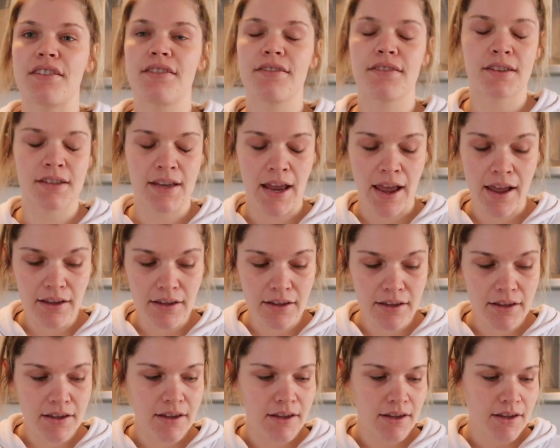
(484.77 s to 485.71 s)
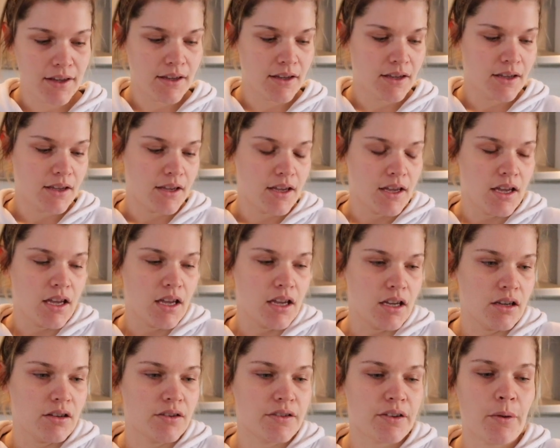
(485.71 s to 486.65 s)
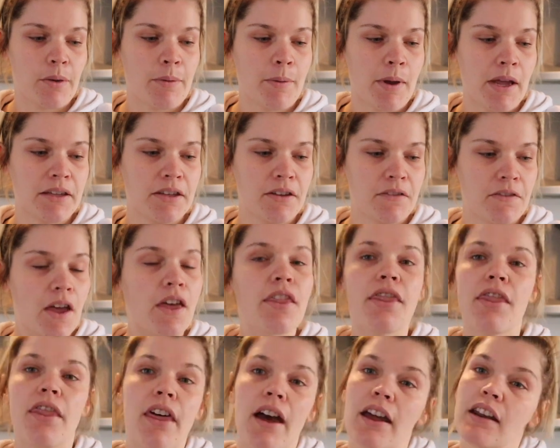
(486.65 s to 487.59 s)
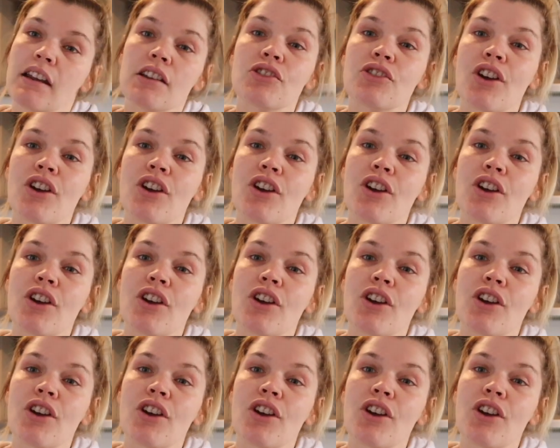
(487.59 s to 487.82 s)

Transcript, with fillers: snack. So we might give that a